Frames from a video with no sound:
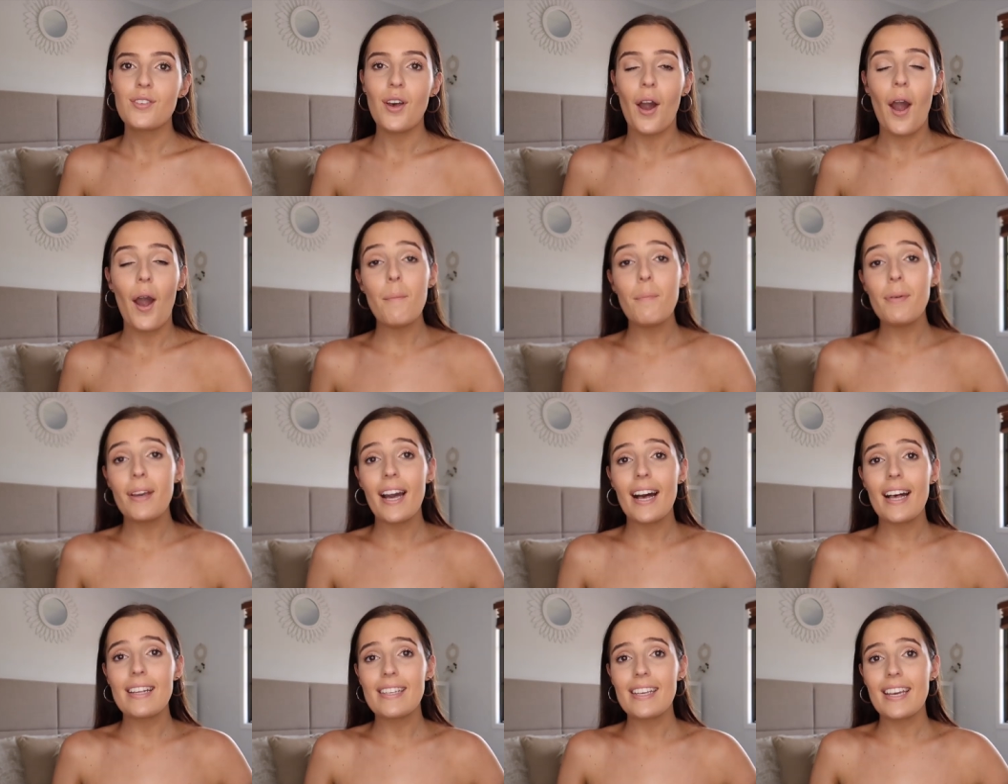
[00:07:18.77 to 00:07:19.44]
So I hope
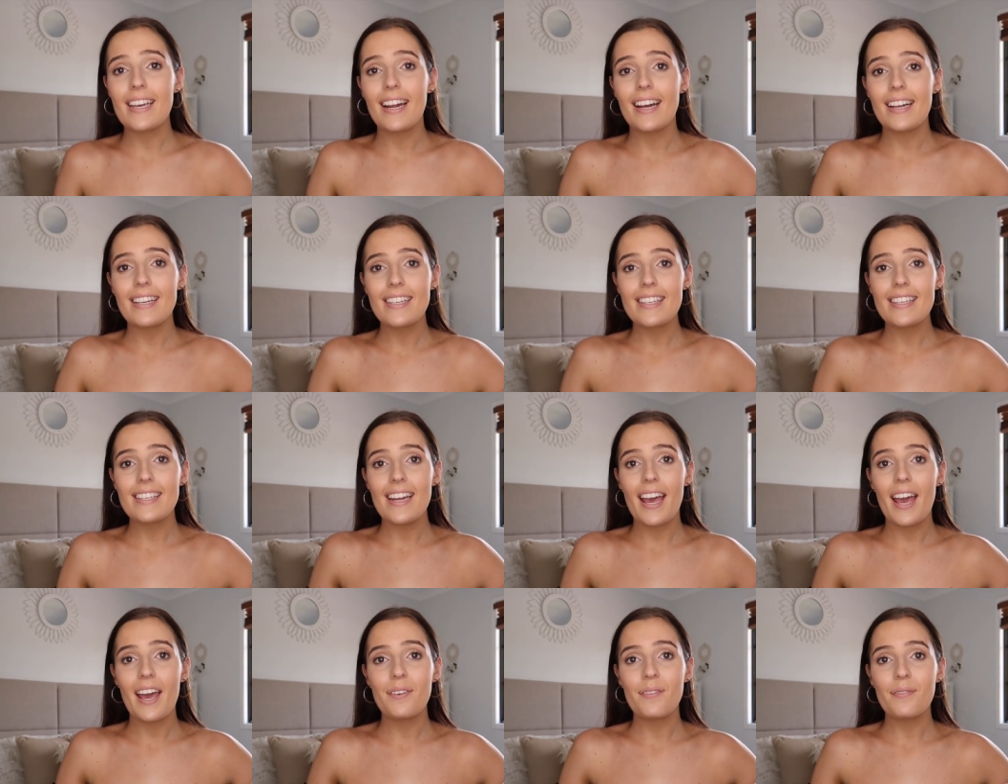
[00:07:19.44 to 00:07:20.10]
you guys can
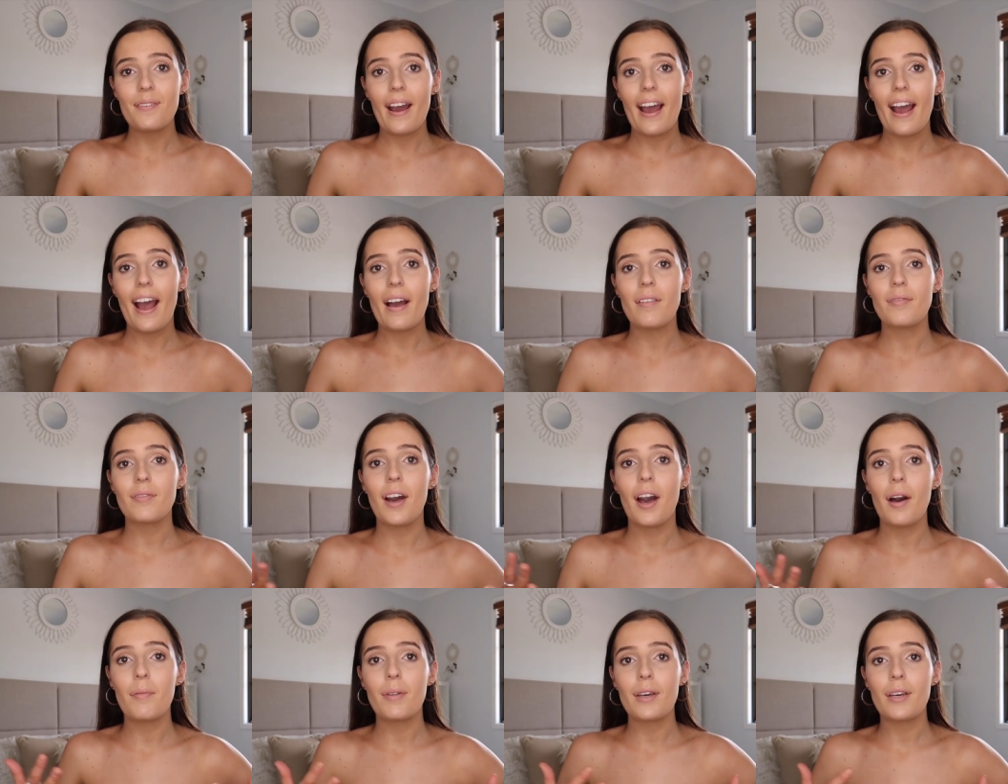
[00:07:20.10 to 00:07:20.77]
understand where
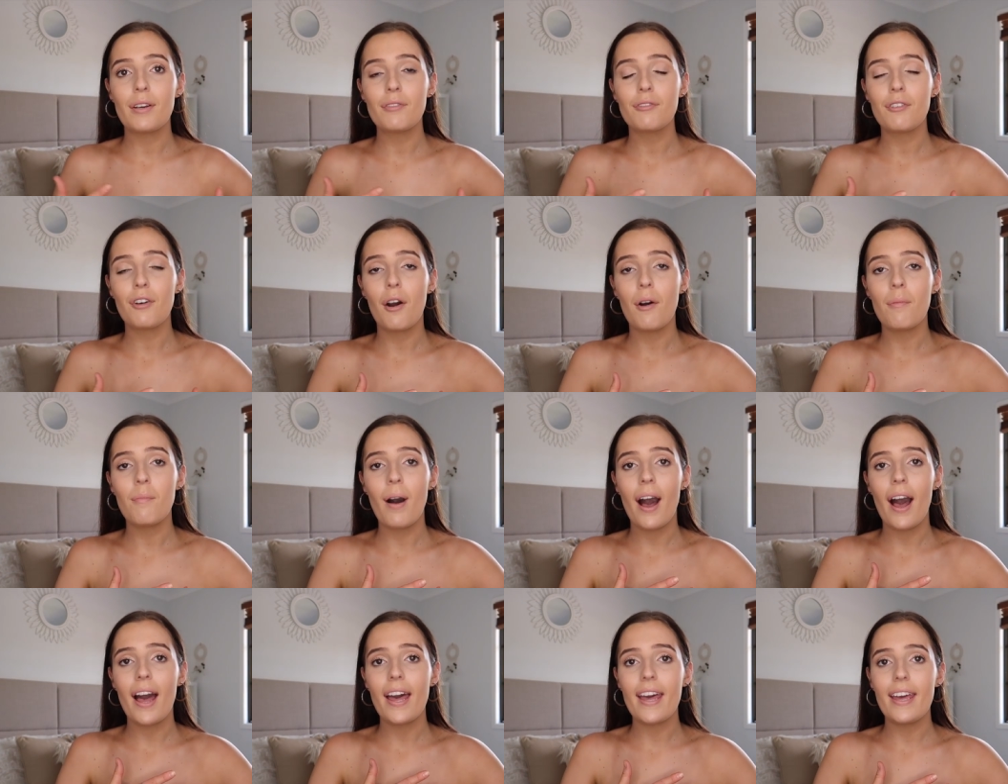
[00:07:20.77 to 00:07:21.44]
I'm coming
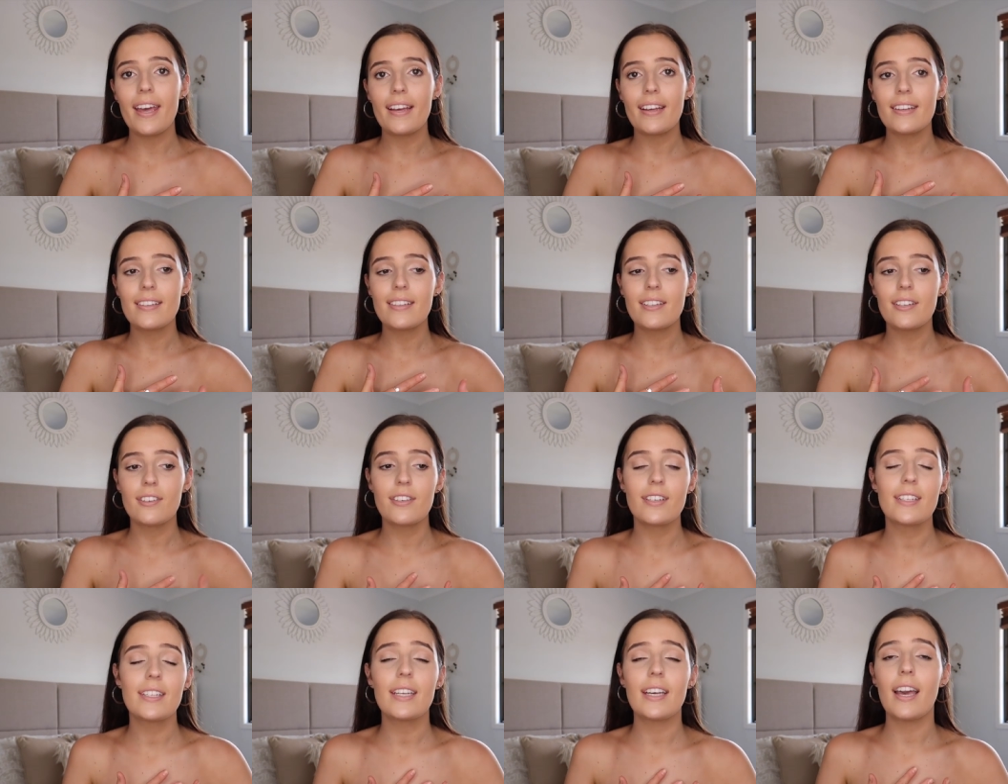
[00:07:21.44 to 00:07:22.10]
from. I
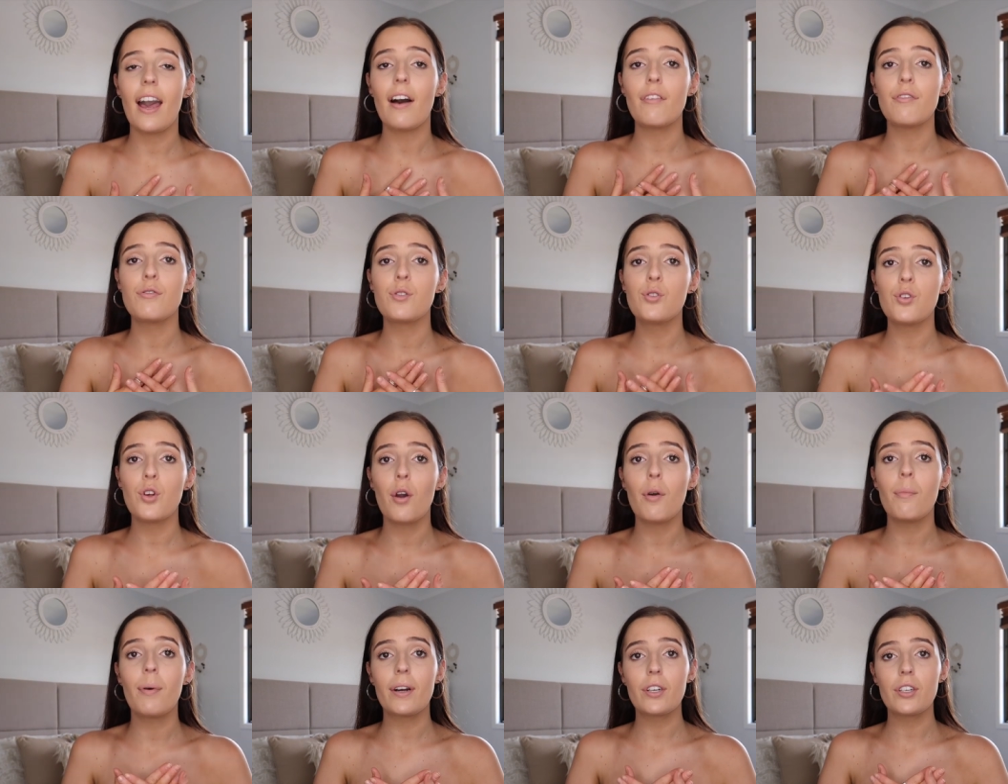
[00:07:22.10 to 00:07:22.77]
seriously have
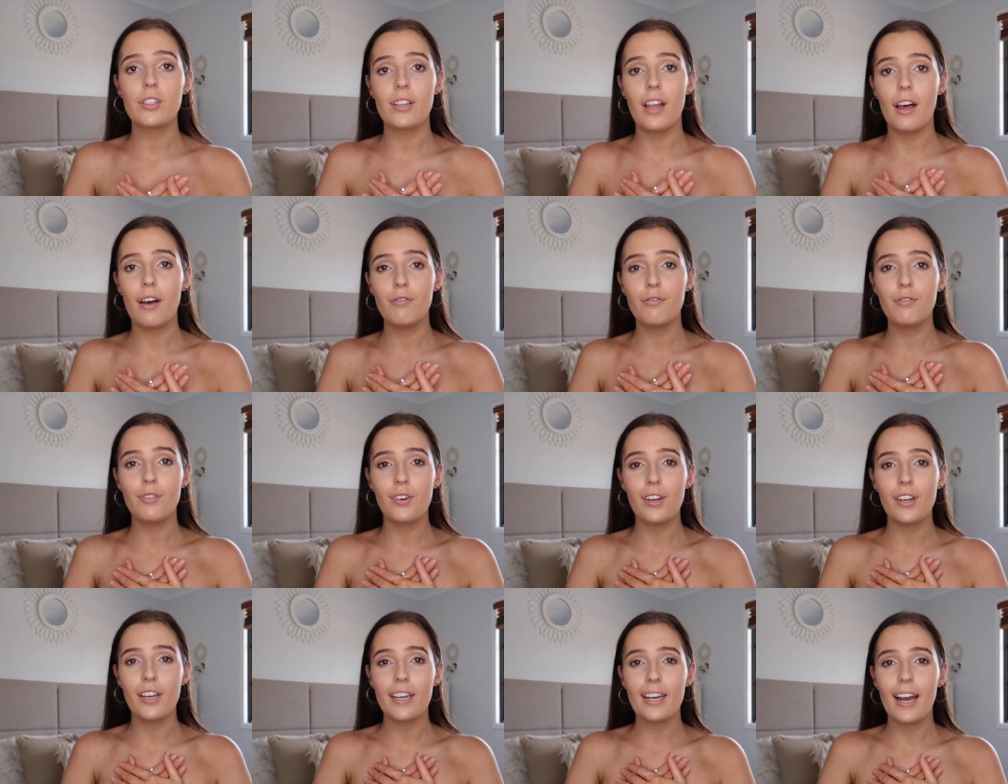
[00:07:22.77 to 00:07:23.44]
so much love
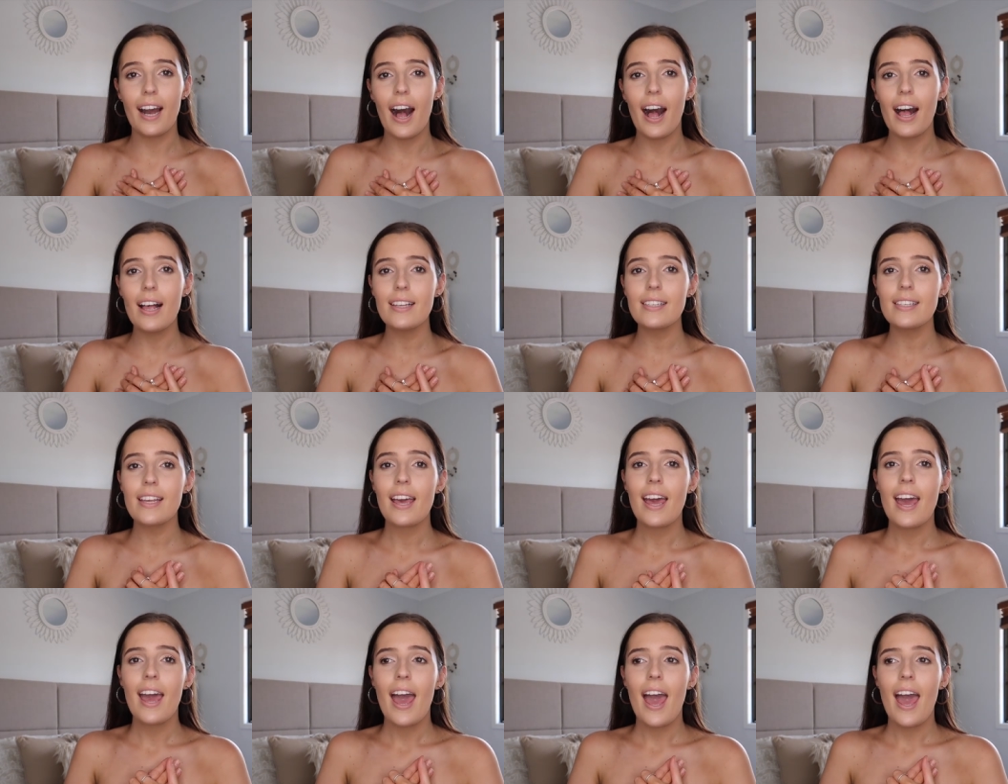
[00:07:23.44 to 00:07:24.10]
for you guys